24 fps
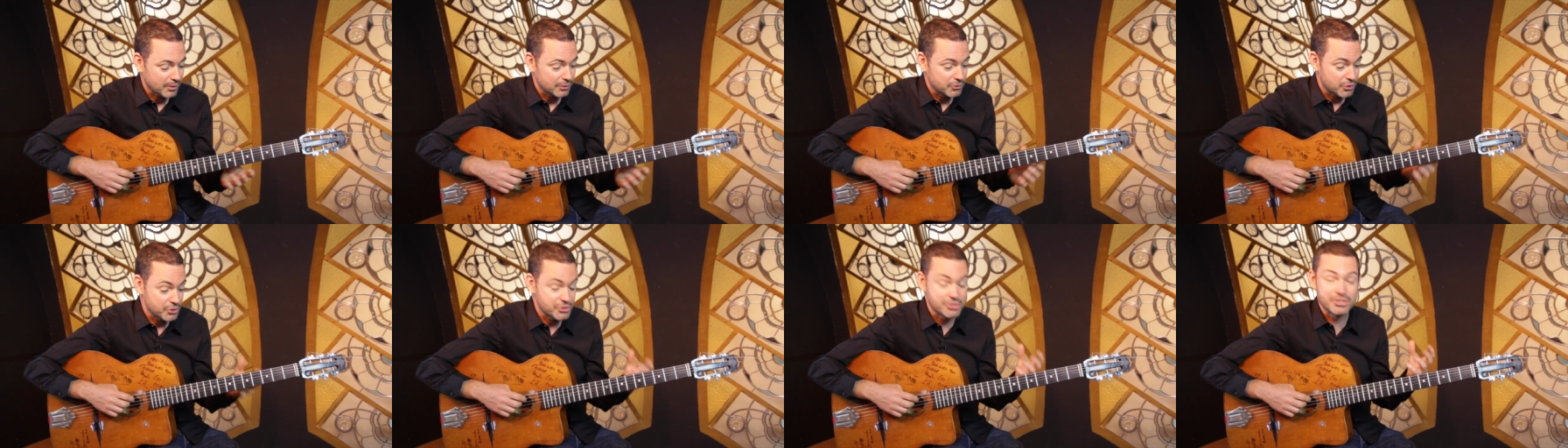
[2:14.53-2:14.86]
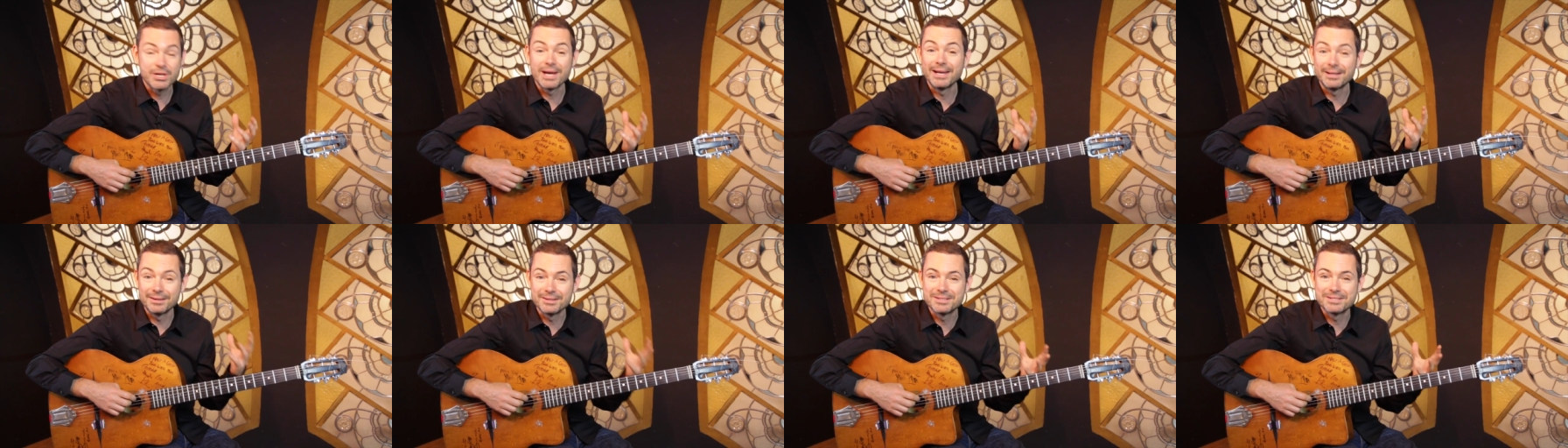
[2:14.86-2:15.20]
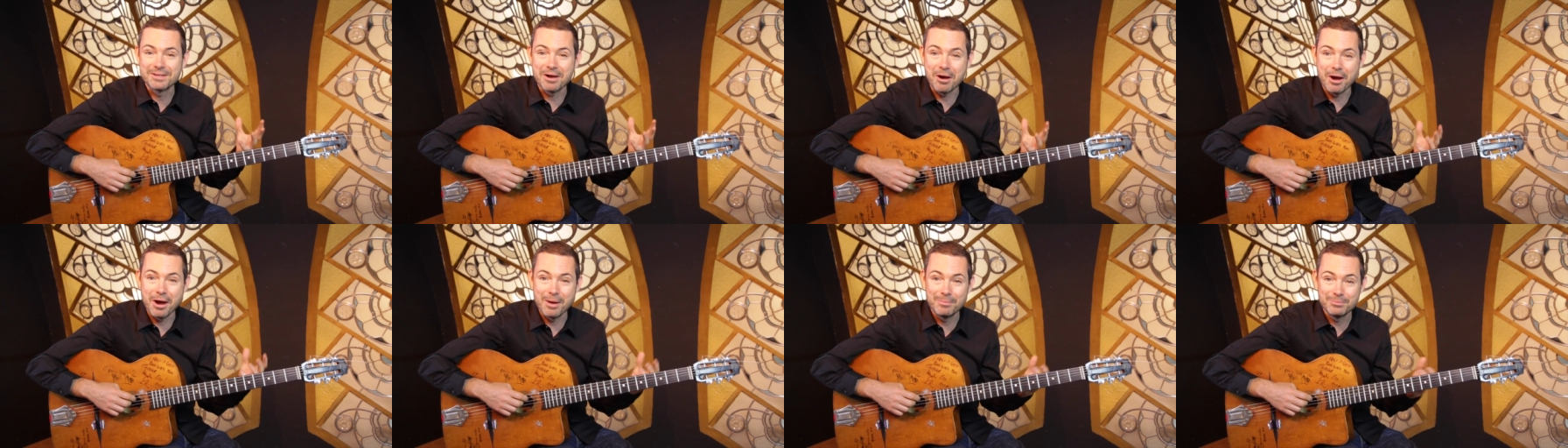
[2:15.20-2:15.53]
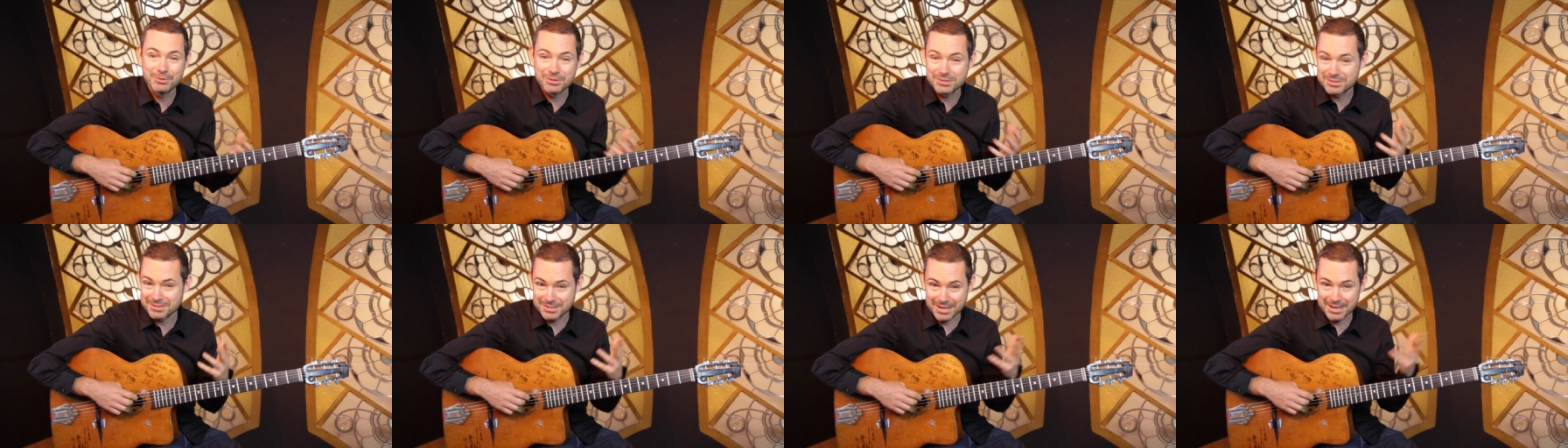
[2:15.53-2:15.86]
Just take the time,
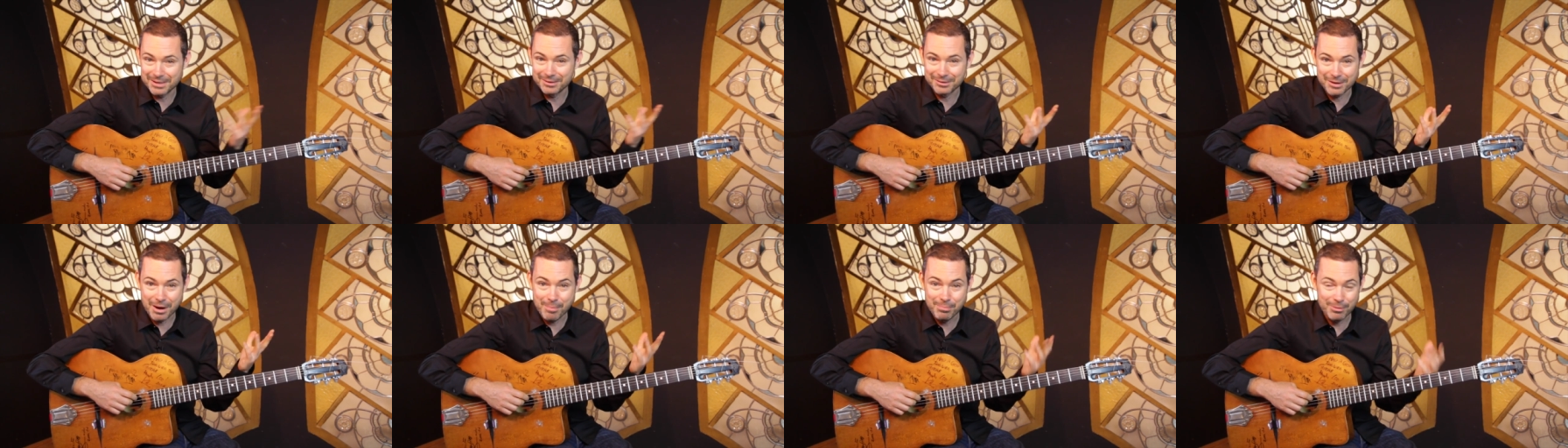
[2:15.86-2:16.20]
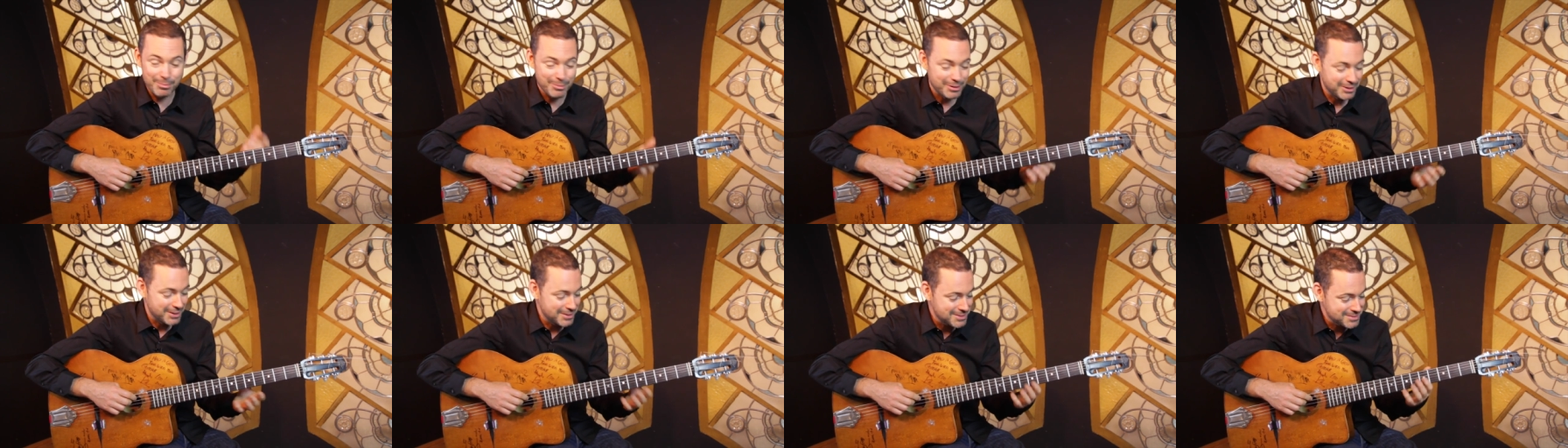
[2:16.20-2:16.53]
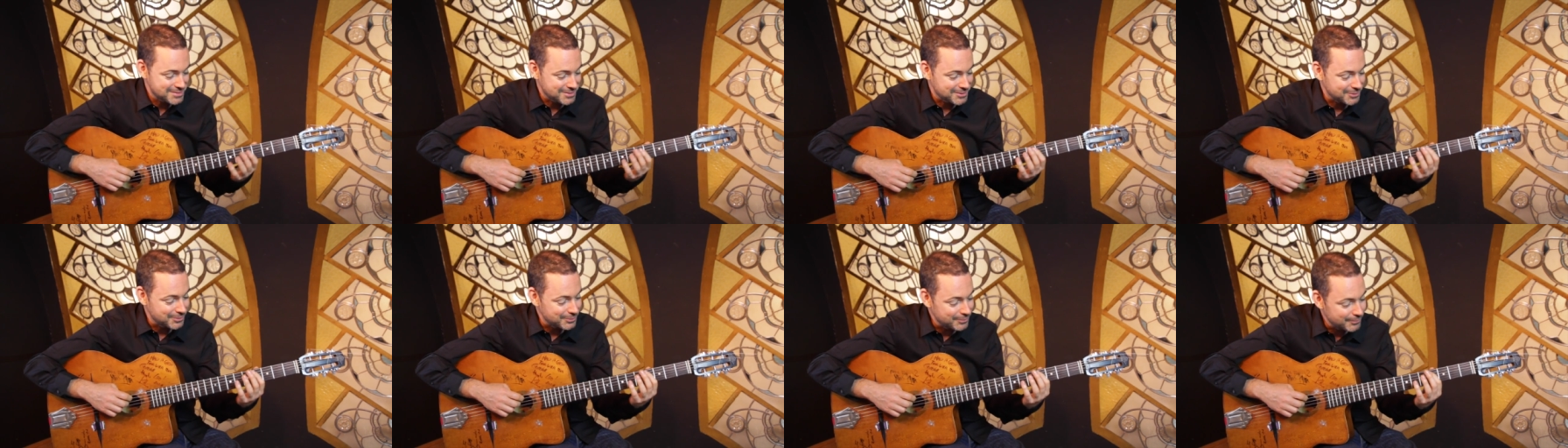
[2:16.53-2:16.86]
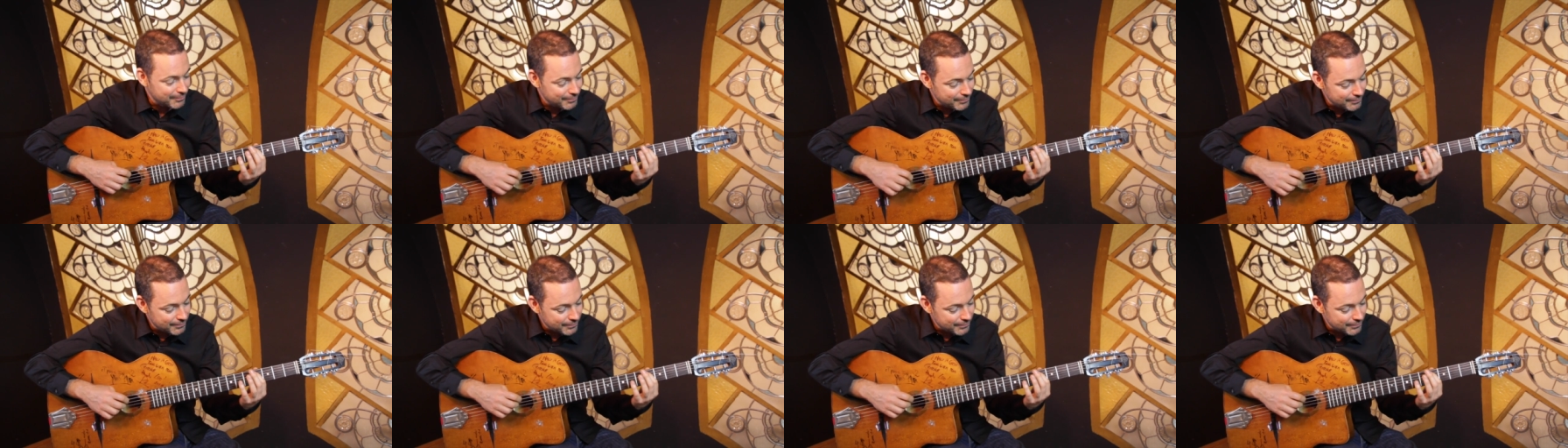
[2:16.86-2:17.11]
just take a couple minutes to.